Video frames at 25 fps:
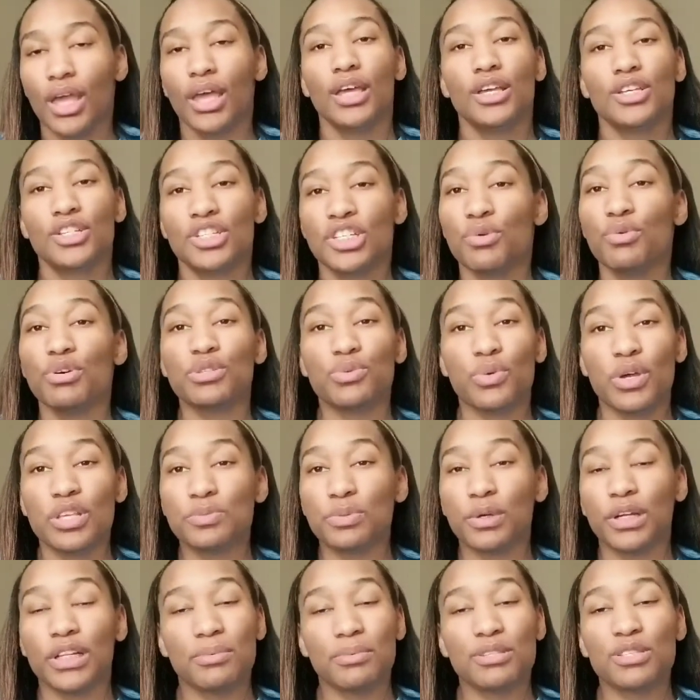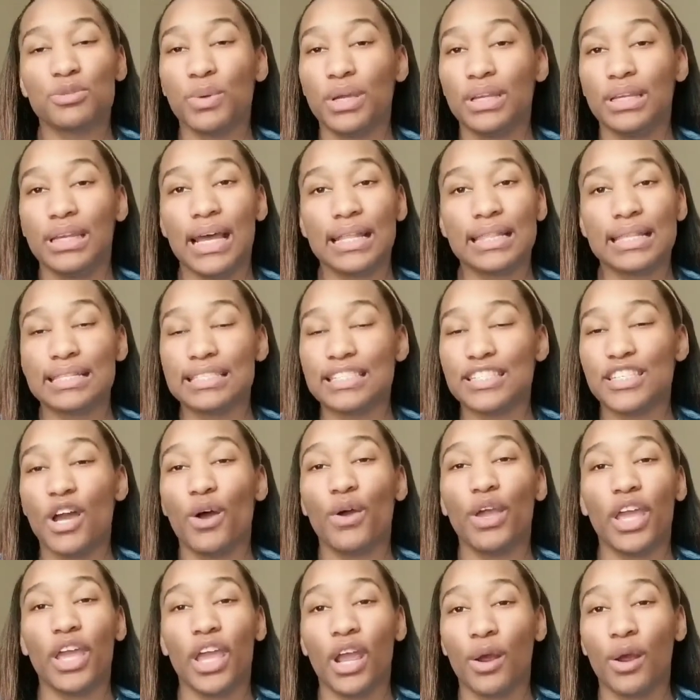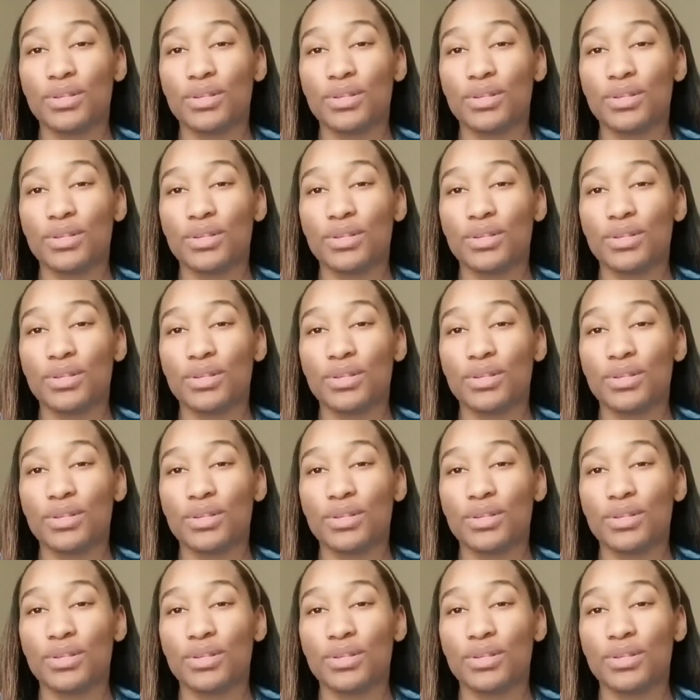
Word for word: She was whispering them sweet nothings in your ear,